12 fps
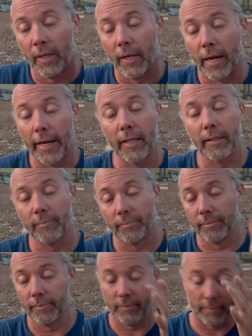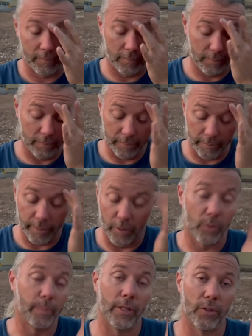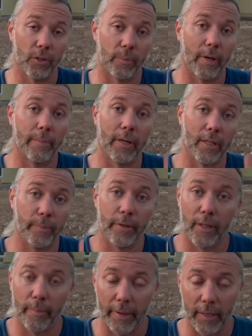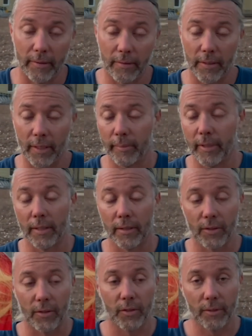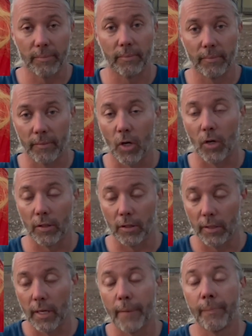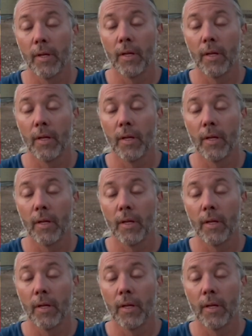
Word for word: I can post pictures, but I'm not going to put it in the main thing because it's hard to look at.